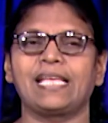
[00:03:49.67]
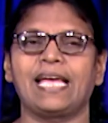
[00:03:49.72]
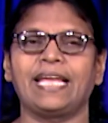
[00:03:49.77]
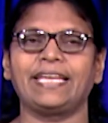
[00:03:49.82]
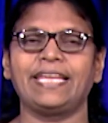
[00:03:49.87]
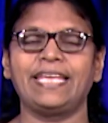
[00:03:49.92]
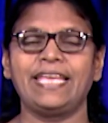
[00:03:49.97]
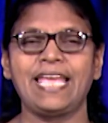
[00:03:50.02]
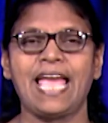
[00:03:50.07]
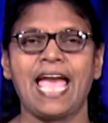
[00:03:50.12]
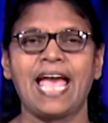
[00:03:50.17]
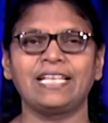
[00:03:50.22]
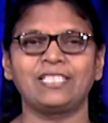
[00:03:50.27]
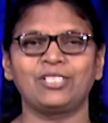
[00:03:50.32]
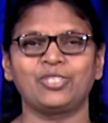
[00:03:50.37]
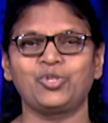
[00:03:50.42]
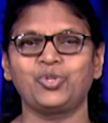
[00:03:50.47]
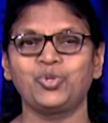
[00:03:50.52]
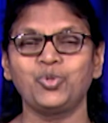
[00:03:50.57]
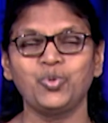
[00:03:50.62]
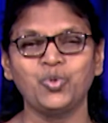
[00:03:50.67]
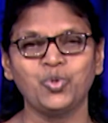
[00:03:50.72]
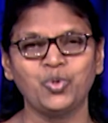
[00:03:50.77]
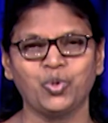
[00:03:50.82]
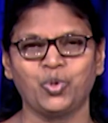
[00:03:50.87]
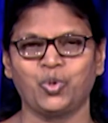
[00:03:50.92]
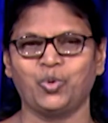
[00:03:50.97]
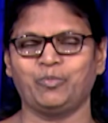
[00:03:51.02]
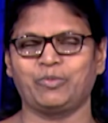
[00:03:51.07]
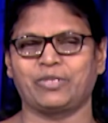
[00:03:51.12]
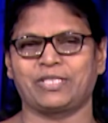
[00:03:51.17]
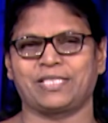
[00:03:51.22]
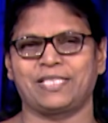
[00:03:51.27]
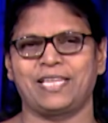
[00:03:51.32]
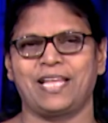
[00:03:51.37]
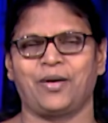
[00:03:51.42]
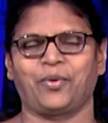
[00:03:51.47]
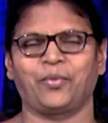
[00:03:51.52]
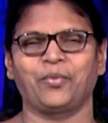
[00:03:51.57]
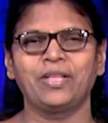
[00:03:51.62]
and he has two groups
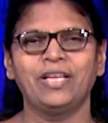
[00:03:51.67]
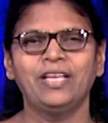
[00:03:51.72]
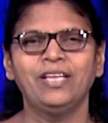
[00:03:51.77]
now.